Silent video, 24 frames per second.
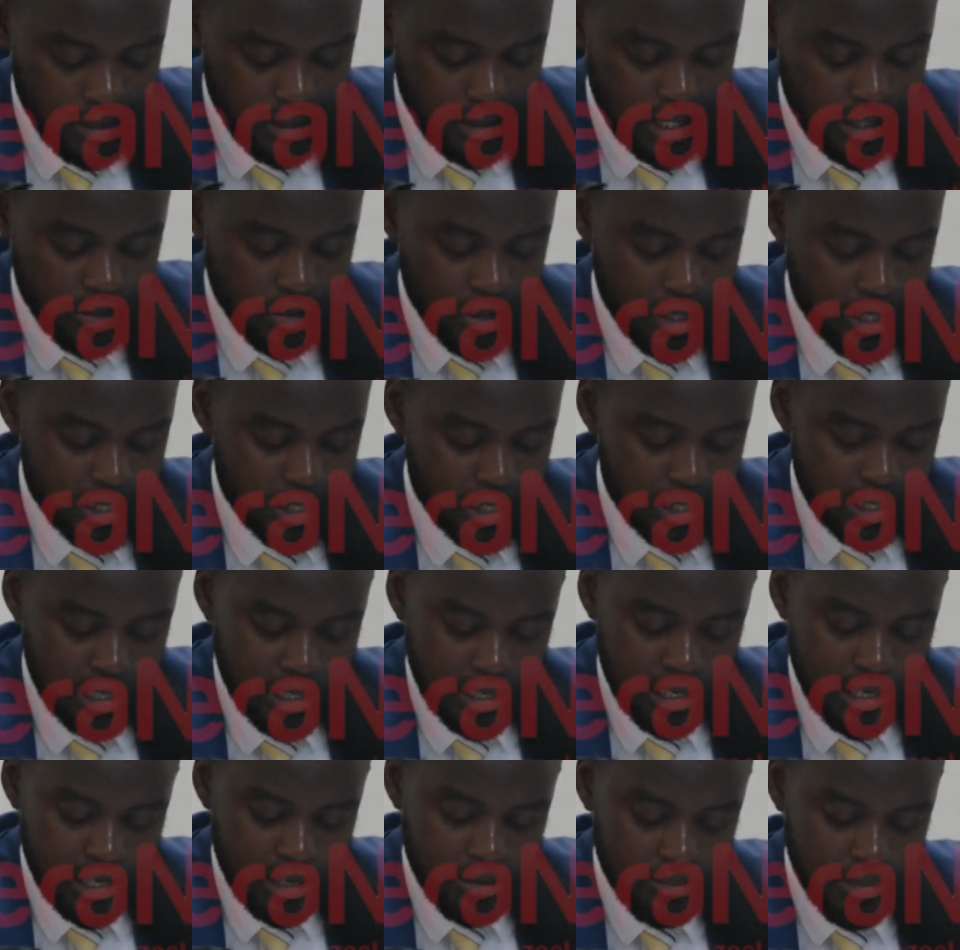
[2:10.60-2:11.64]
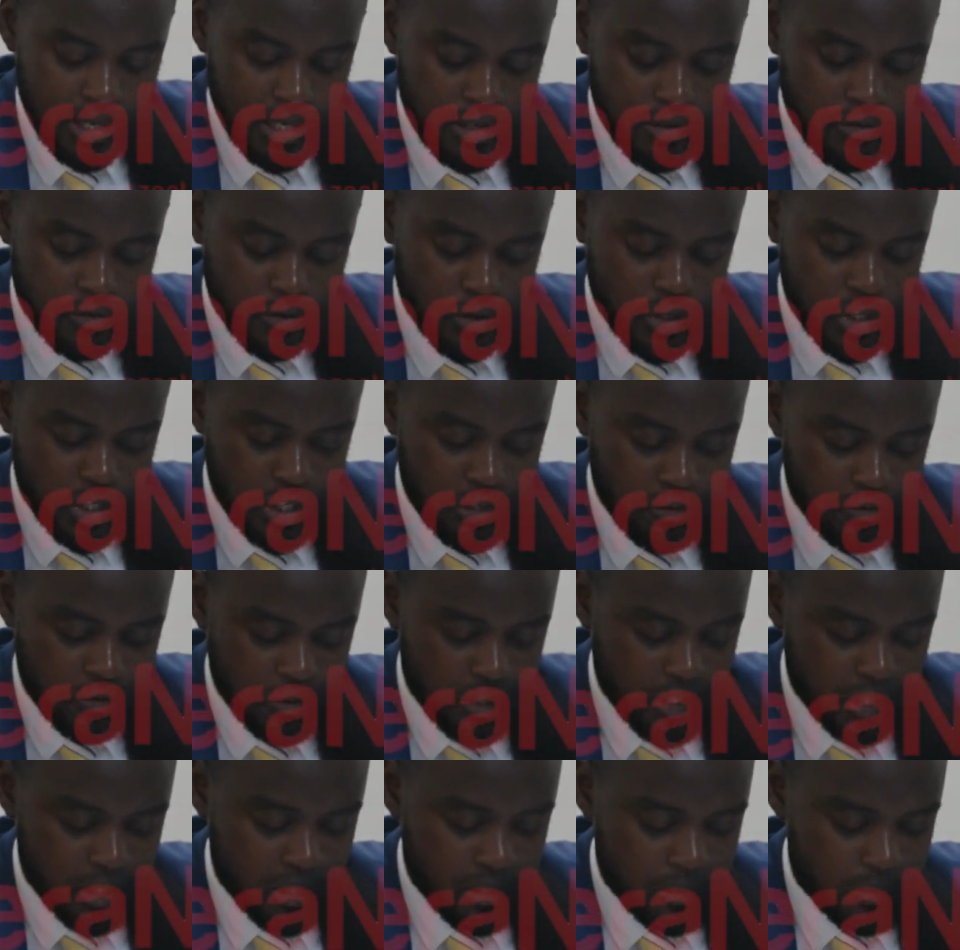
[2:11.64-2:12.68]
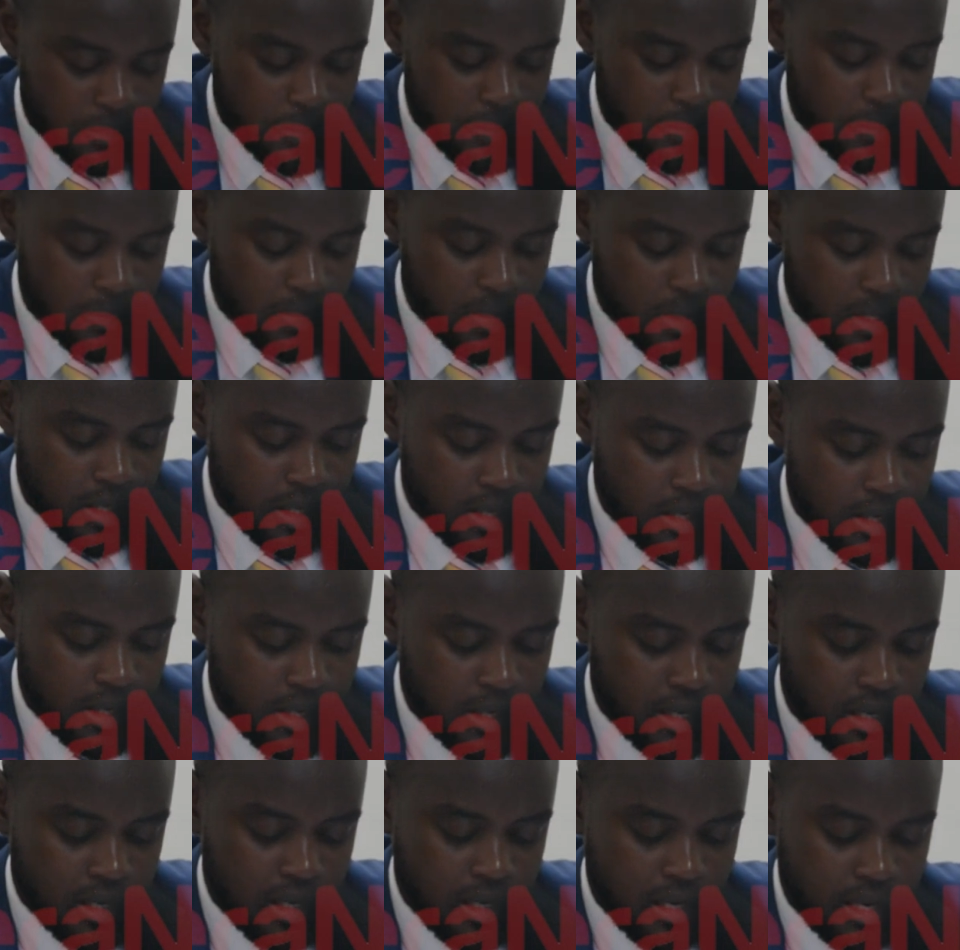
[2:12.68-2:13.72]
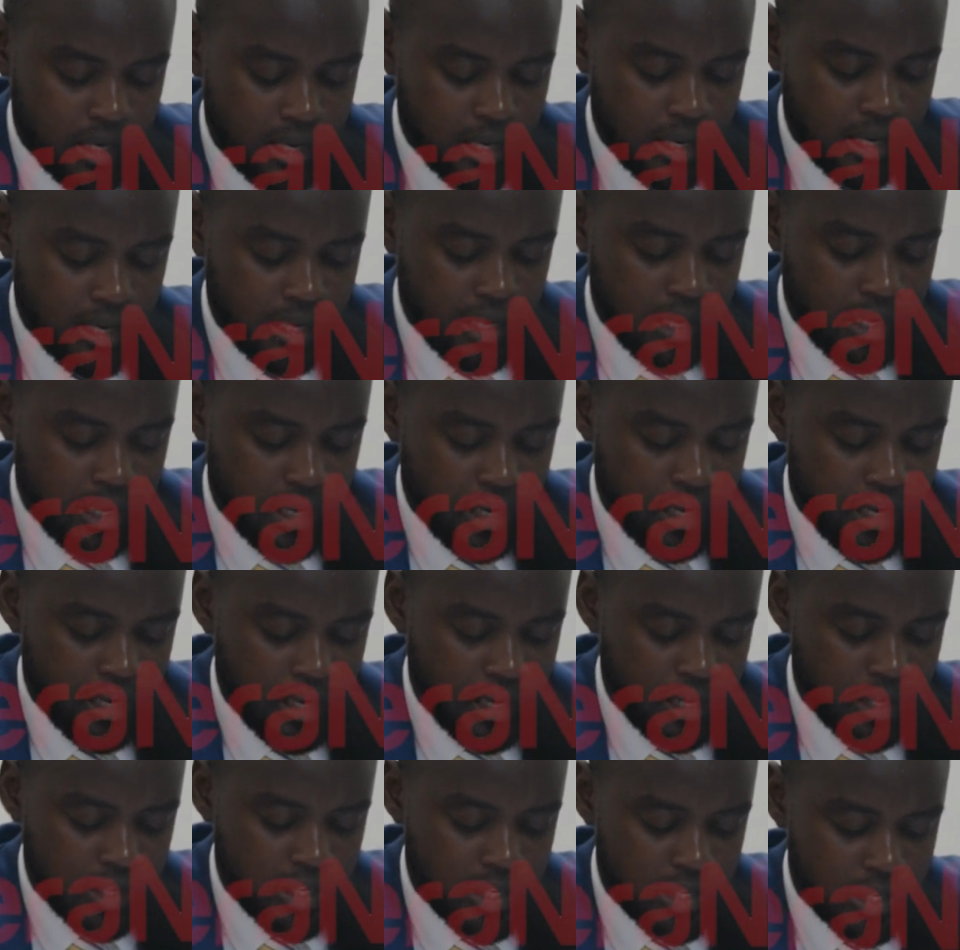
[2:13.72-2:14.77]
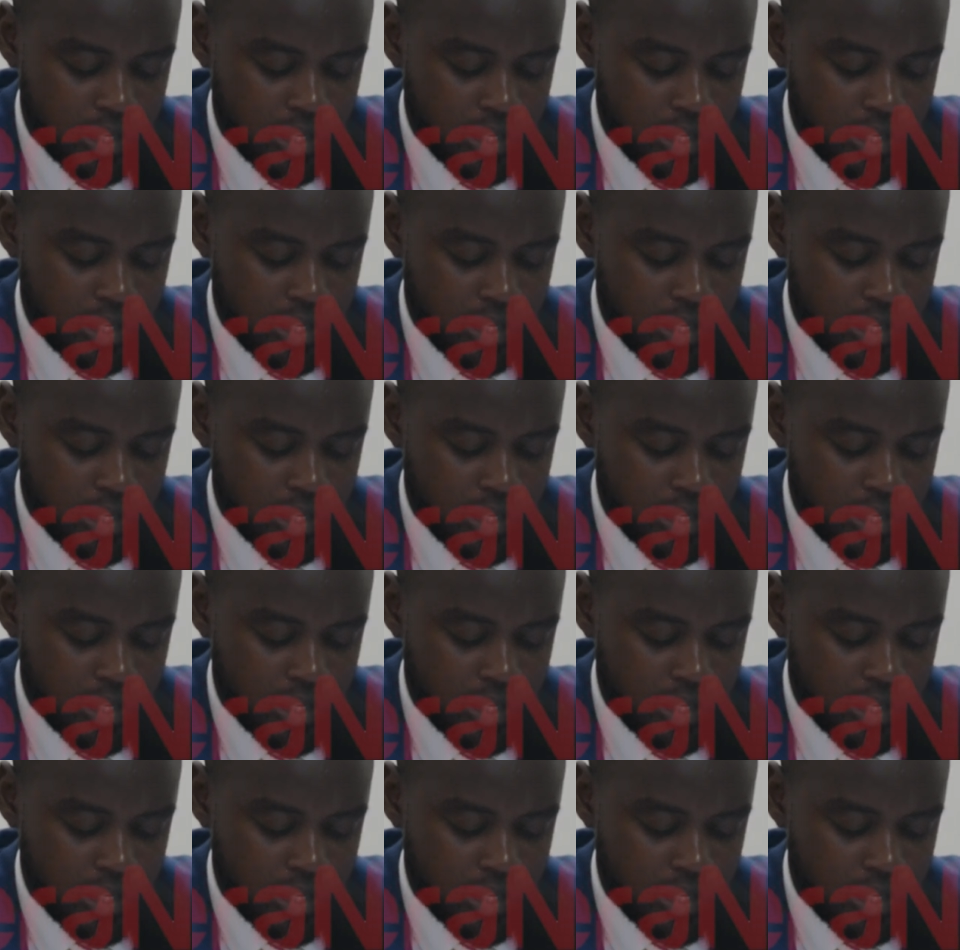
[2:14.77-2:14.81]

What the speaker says: that was meant for shifting to